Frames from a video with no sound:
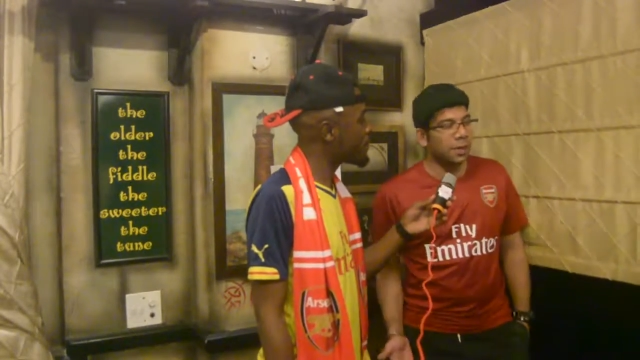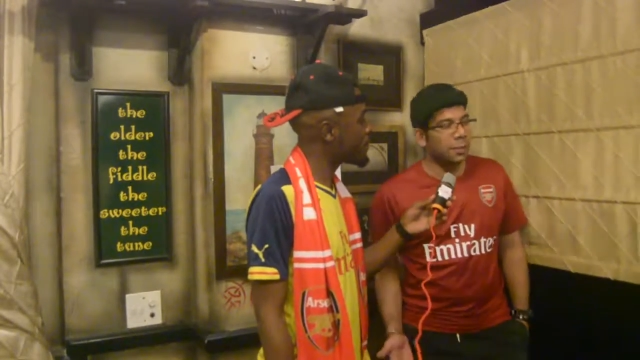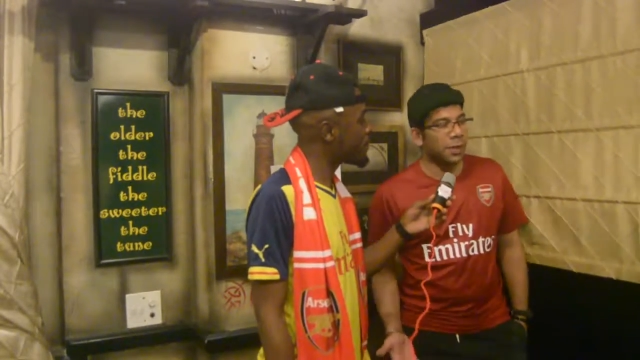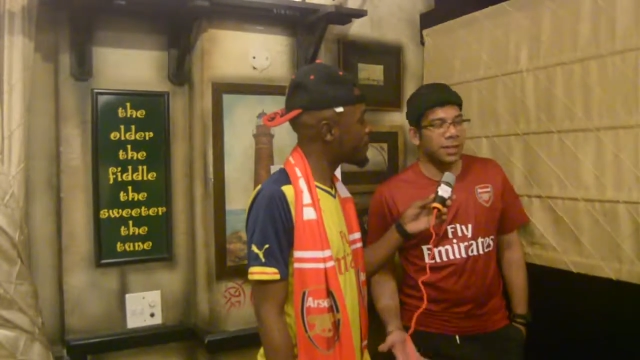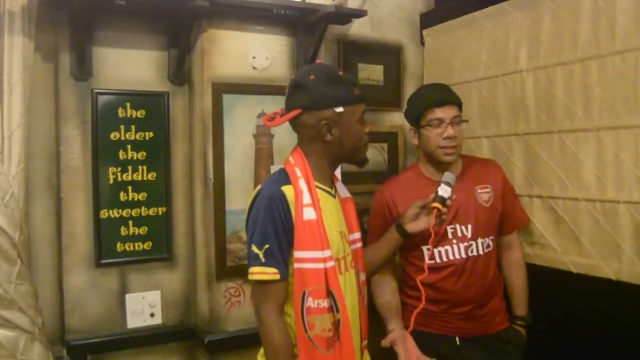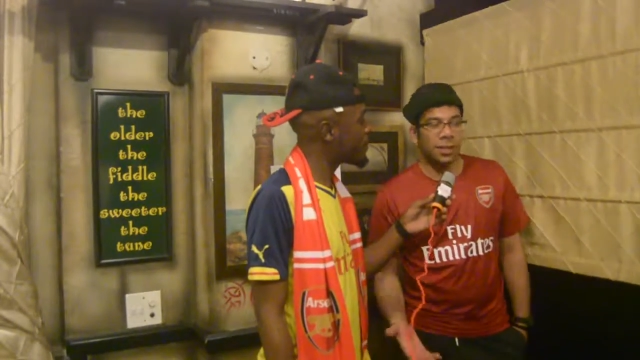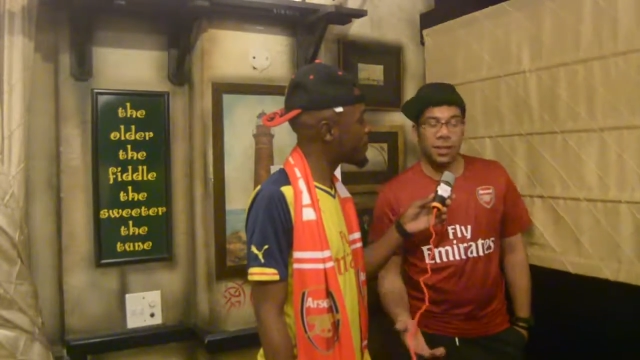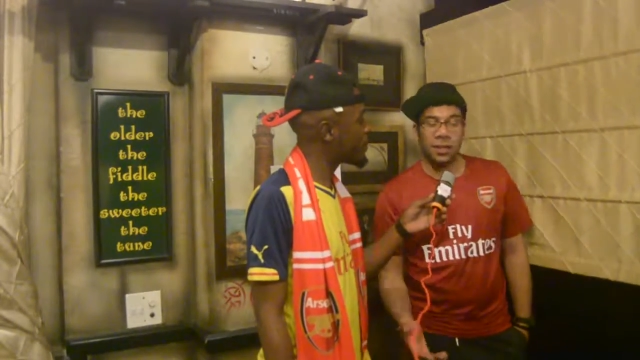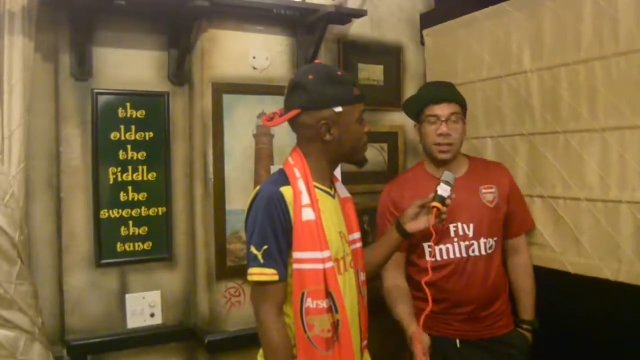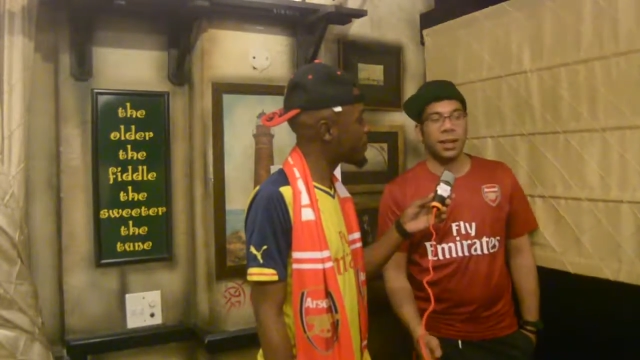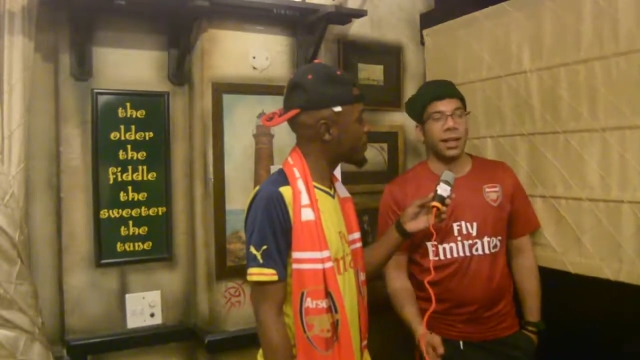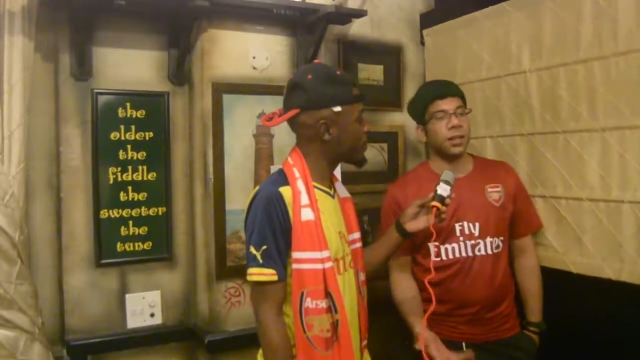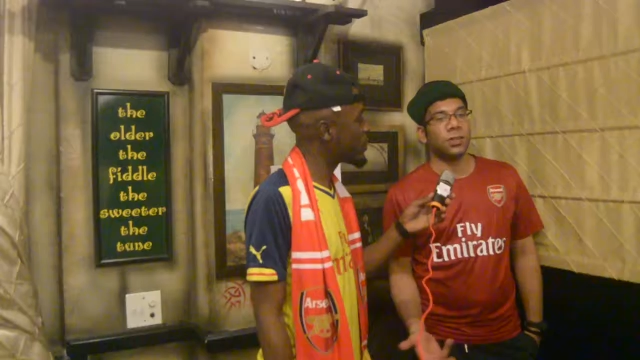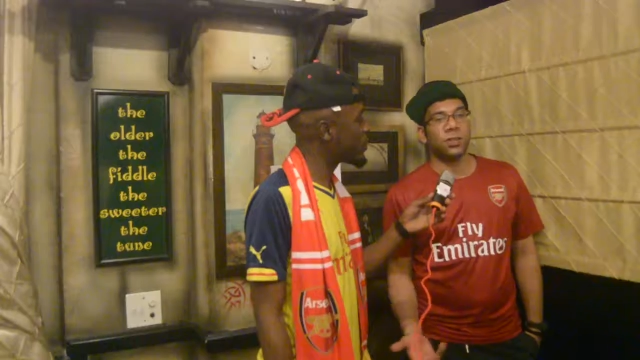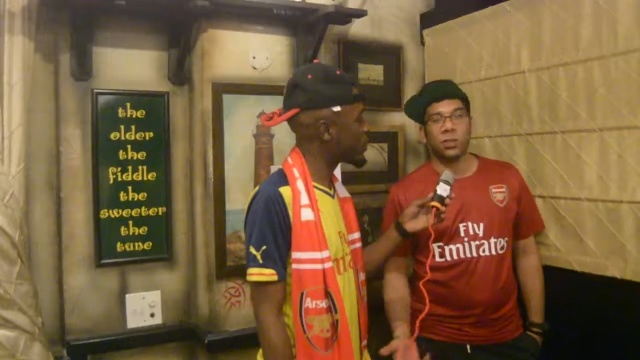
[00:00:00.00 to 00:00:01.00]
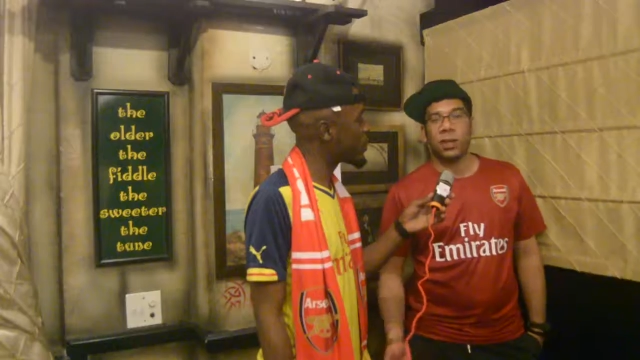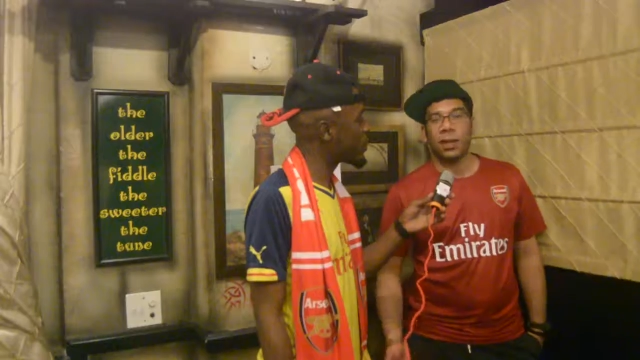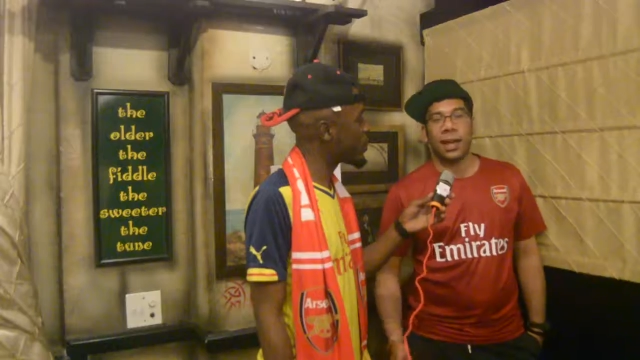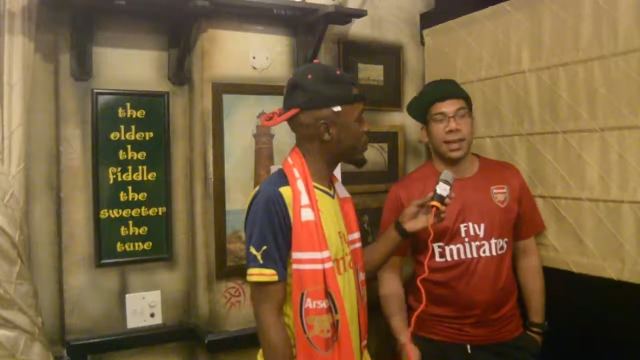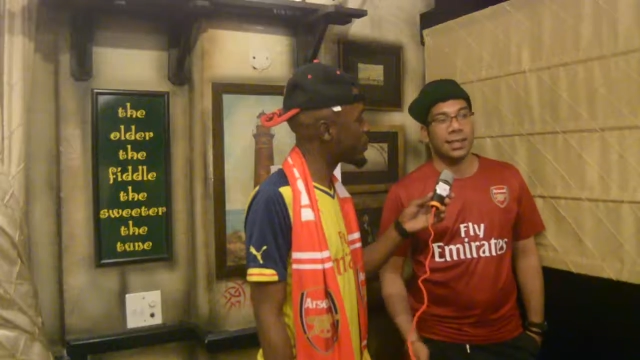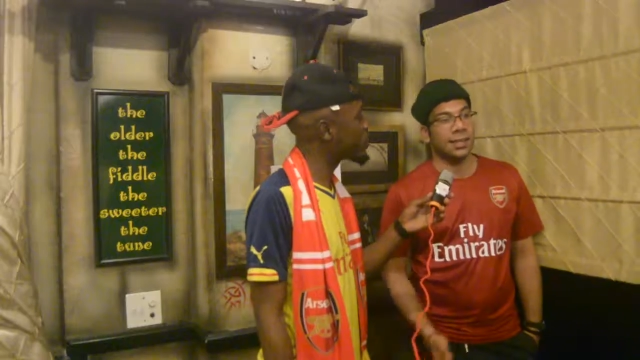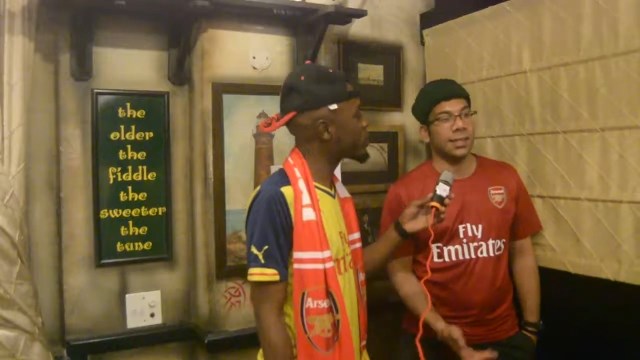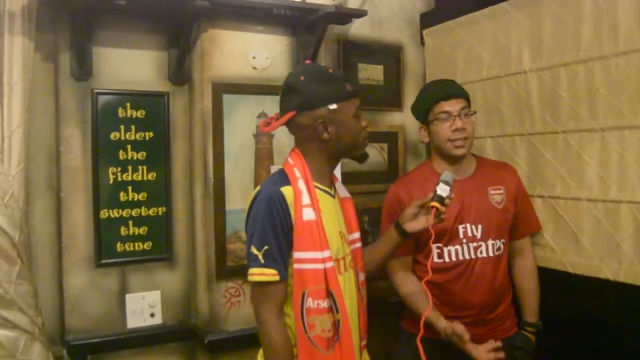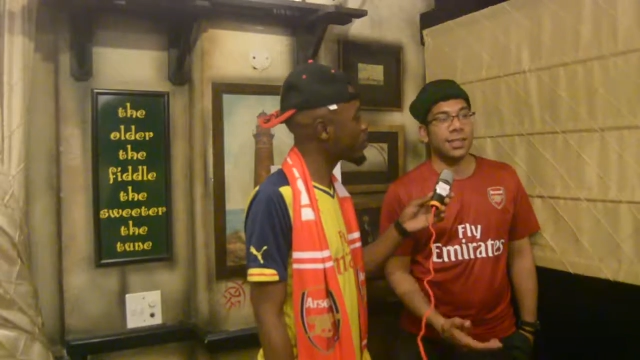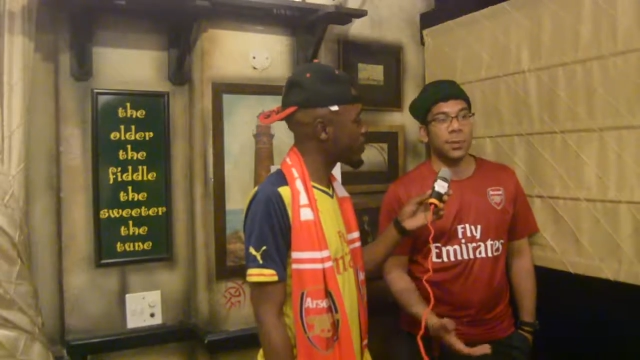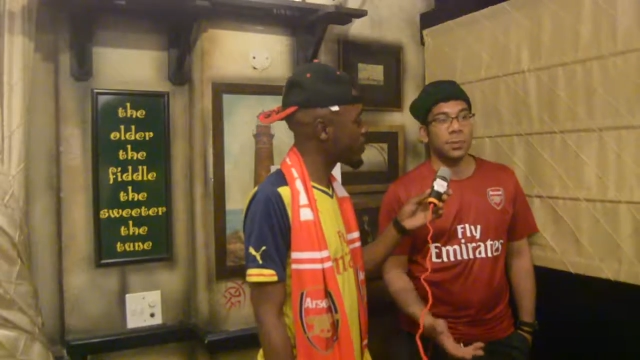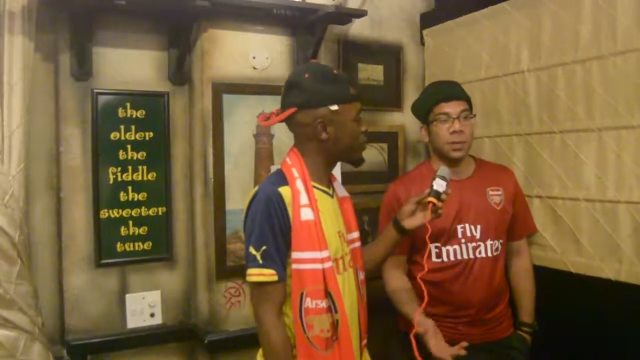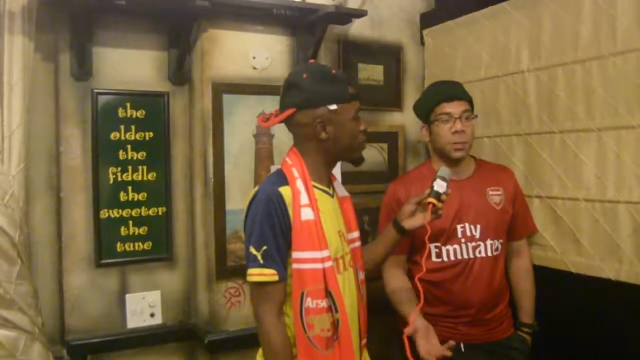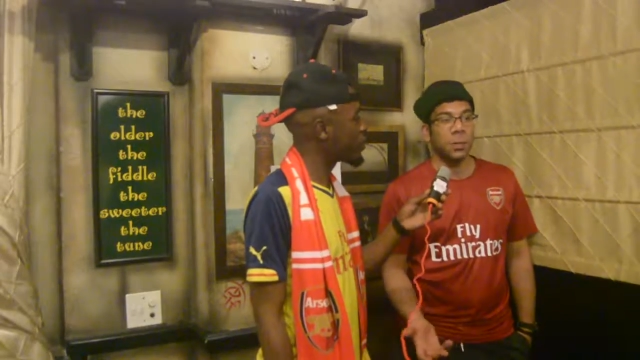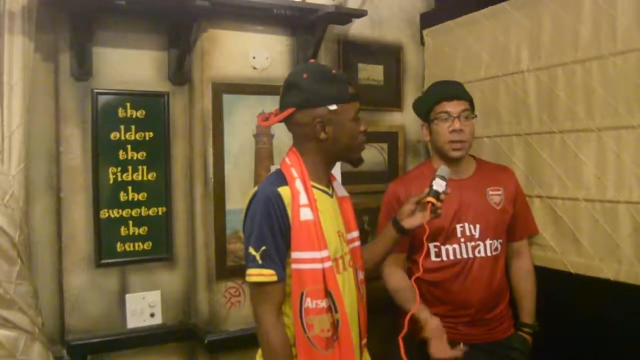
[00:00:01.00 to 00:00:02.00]
But credit to the guys, they
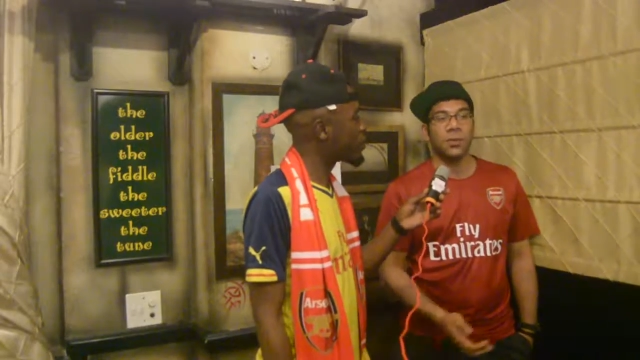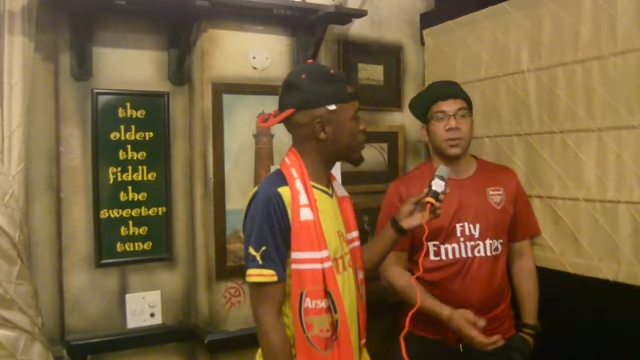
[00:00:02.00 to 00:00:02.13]
stepped up.